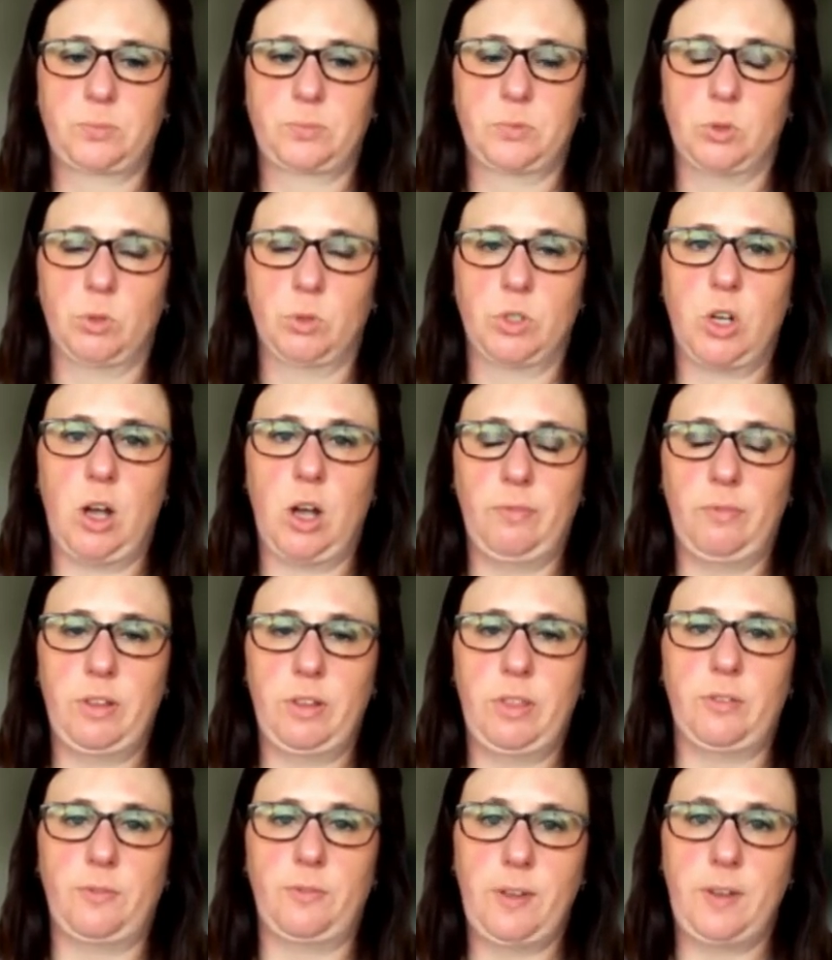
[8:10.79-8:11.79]
So it's
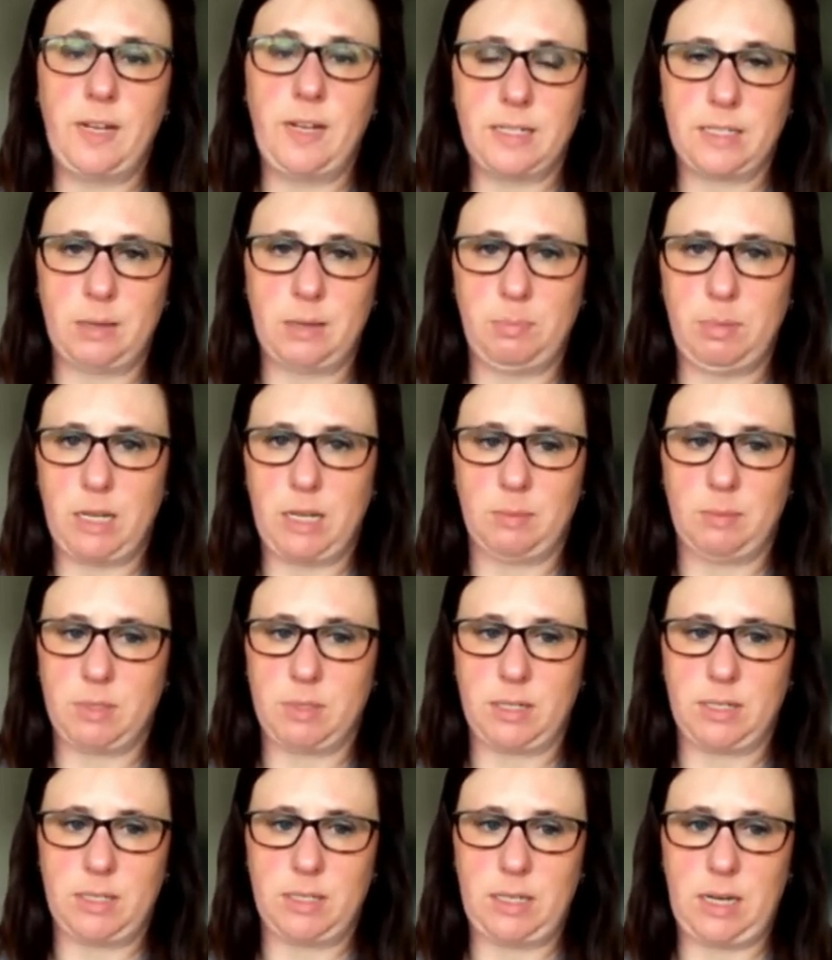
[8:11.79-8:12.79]
often the fetus that becomes
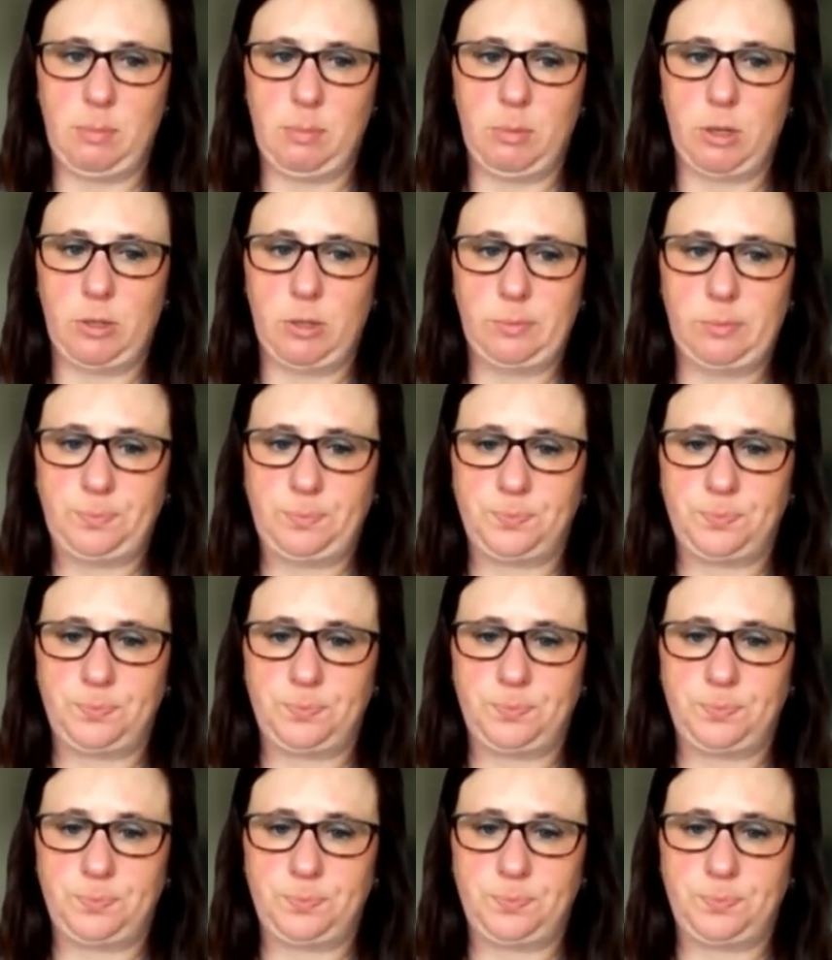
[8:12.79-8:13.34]
unstable.